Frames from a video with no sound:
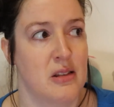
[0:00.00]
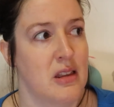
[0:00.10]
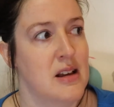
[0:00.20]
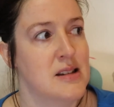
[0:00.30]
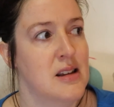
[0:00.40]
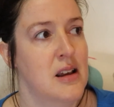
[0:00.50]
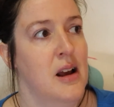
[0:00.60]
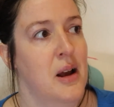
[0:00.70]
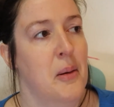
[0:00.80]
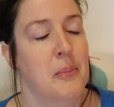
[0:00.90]
on this.
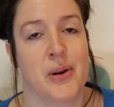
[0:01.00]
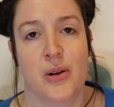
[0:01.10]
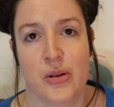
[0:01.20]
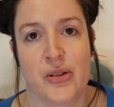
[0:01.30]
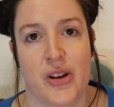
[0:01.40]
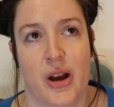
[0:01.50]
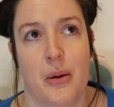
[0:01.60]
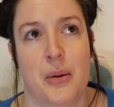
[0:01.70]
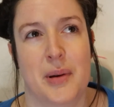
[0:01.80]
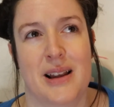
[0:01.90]
But also,
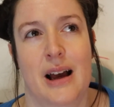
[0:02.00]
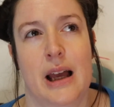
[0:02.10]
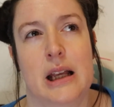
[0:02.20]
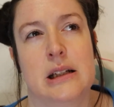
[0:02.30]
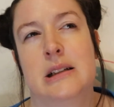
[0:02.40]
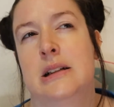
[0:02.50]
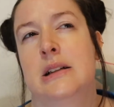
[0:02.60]
I'm a bit like,